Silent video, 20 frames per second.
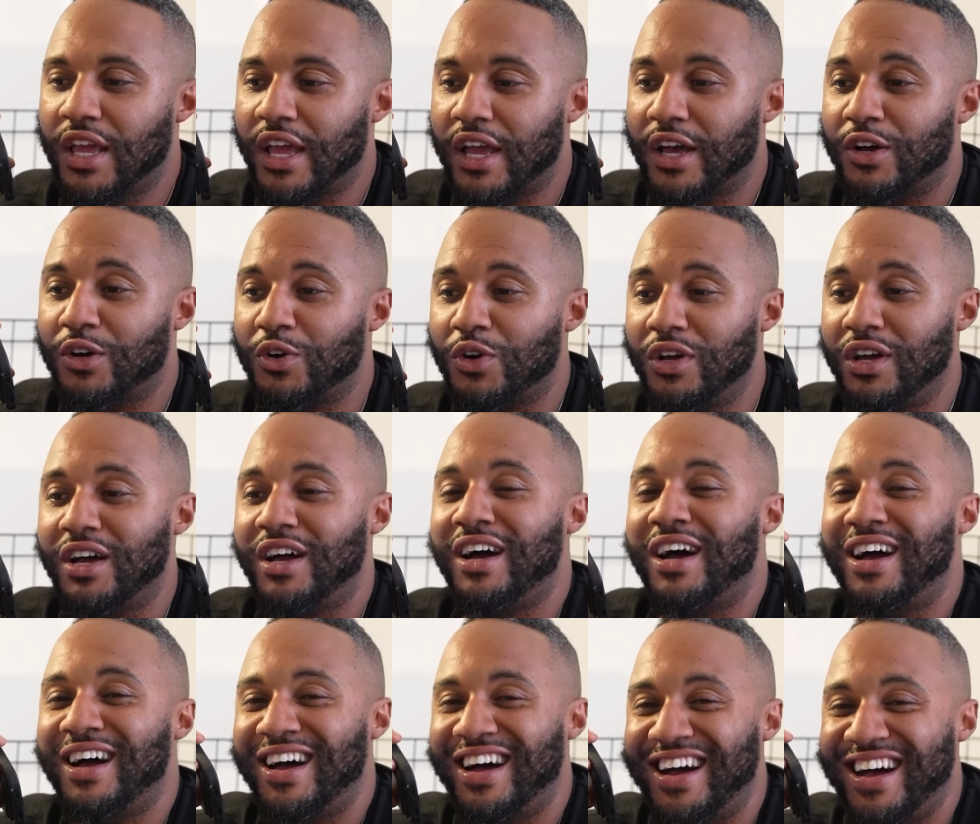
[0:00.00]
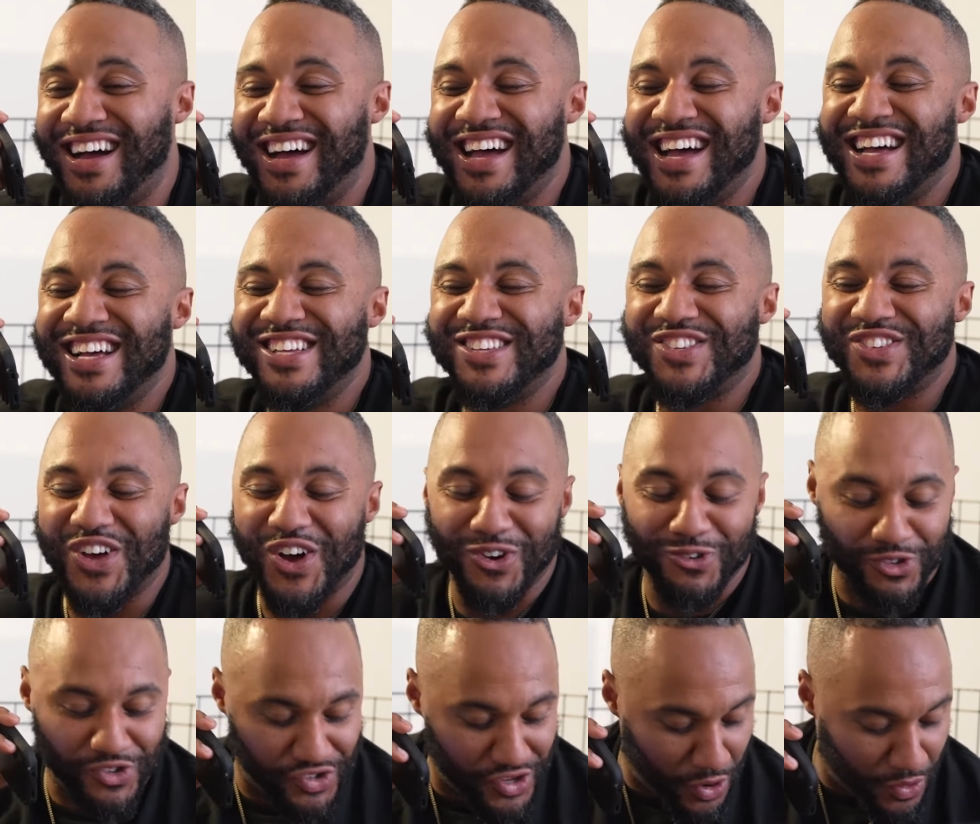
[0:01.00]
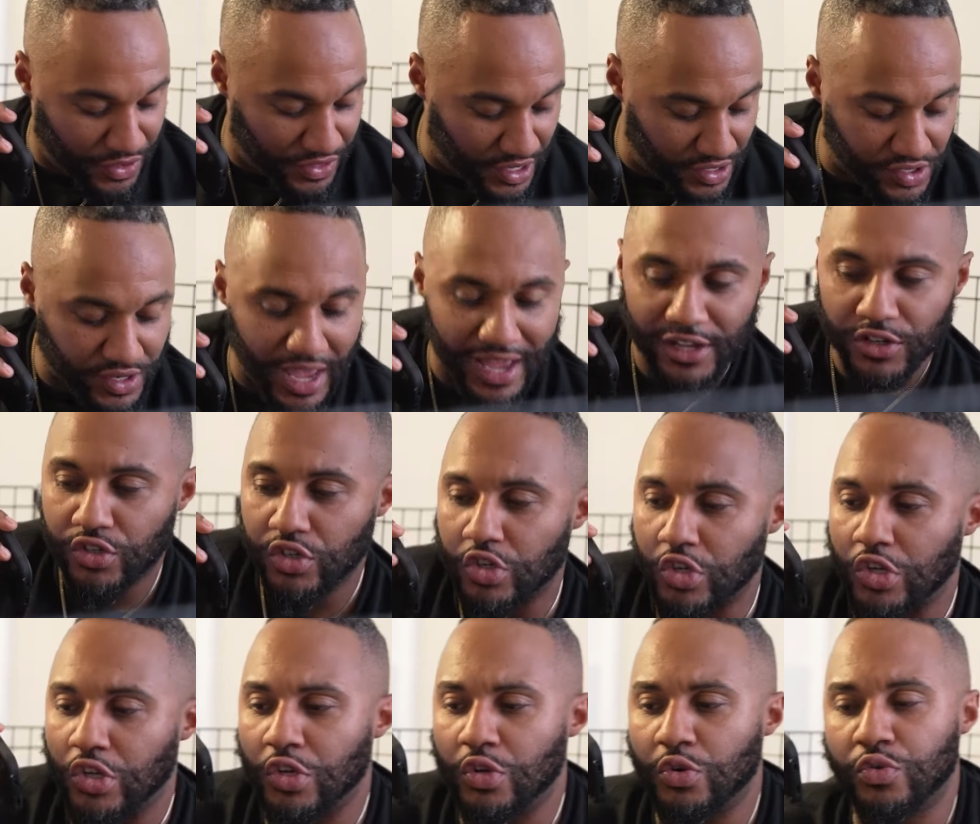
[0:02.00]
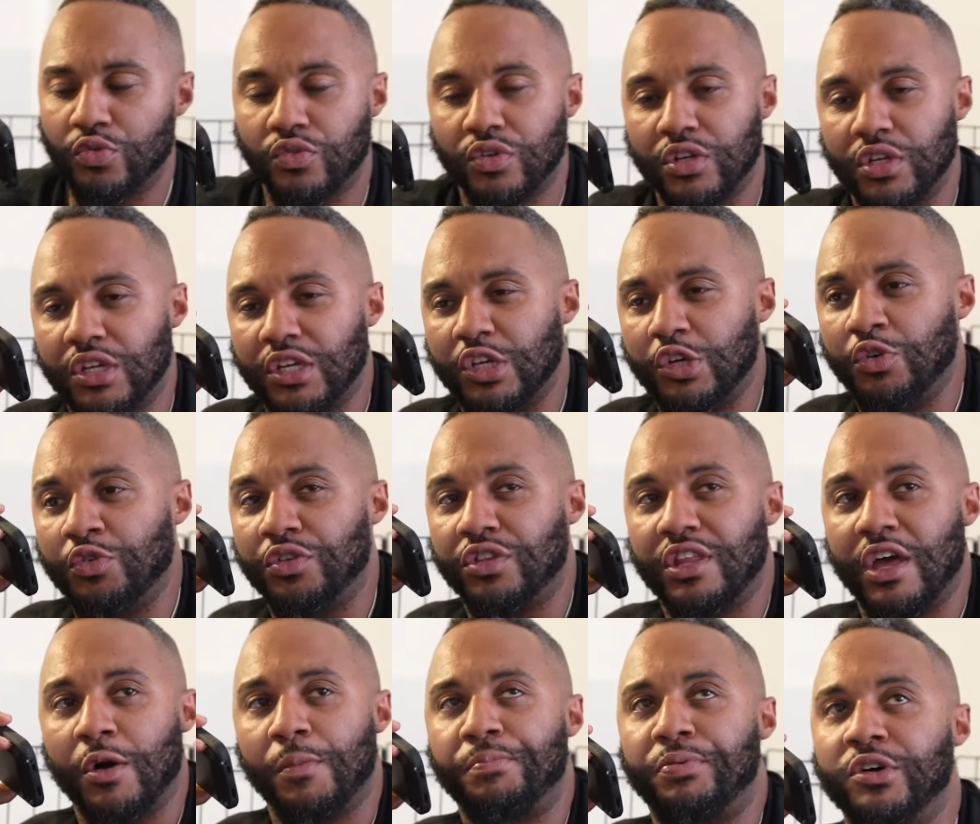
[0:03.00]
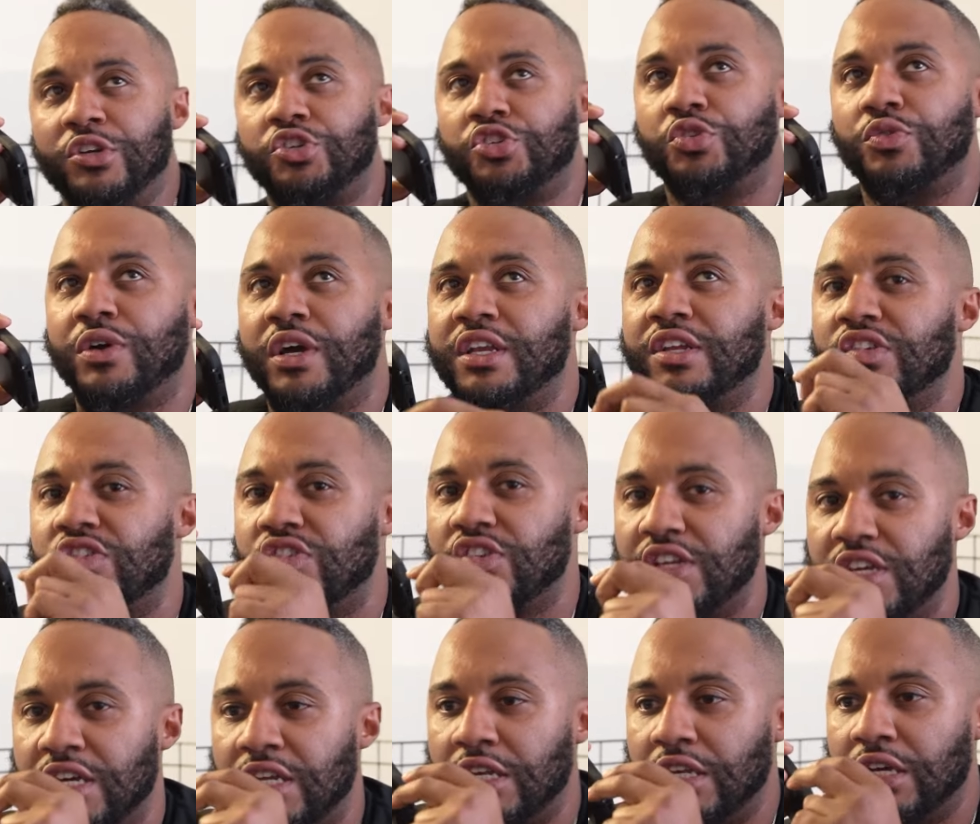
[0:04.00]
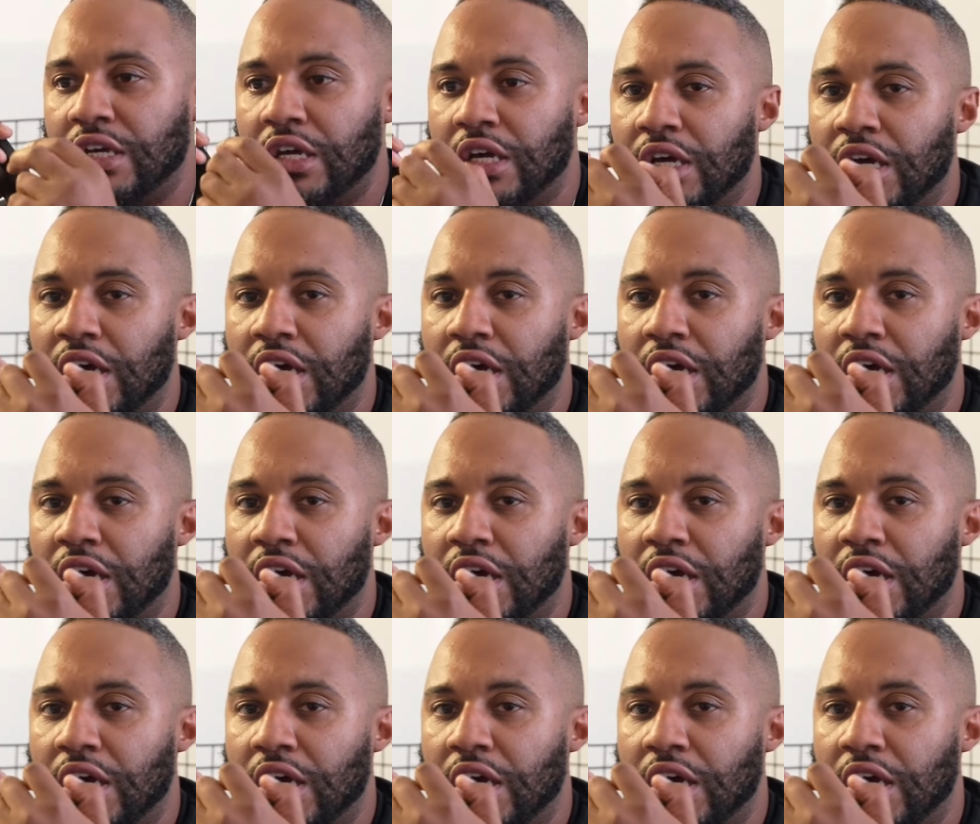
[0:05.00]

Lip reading: Yeah. So in this case, you they'll put you in a seat,